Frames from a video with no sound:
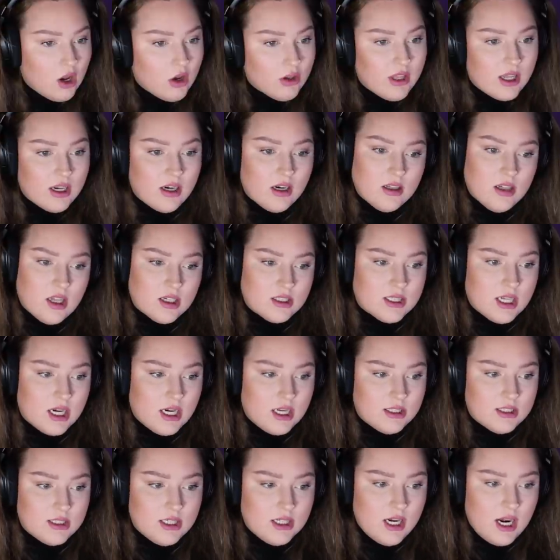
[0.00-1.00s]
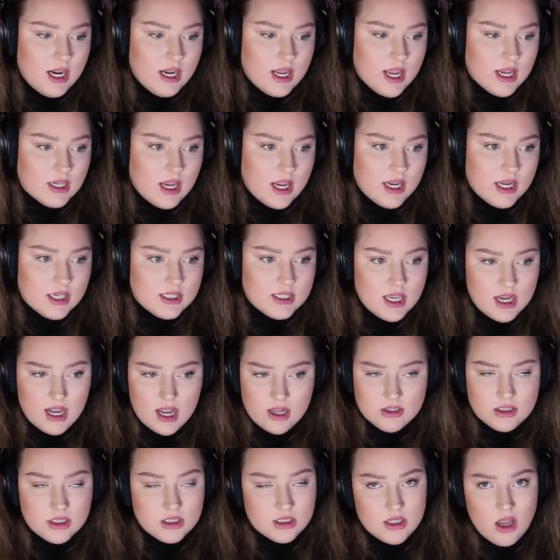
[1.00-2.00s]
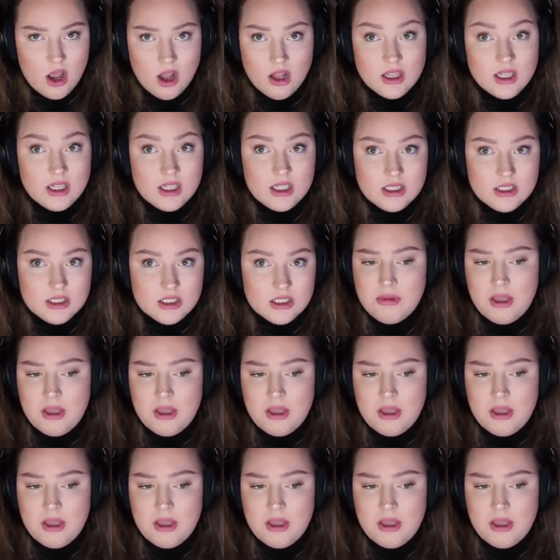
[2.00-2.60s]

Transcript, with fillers: Oh, that unlocks at 18, I guess. I guess that counts as college?